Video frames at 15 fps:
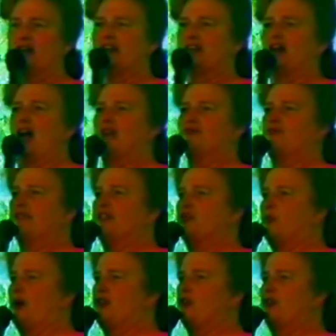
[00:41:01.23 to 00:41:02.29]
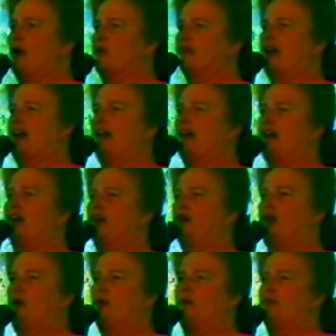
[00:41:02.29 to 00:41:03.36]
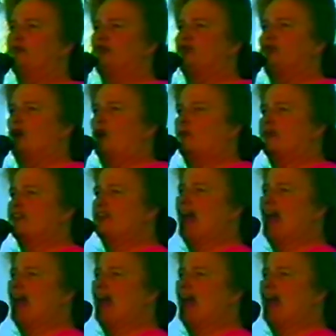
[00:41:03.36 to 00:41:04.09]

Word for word: in countries where you don't get any news, you know what's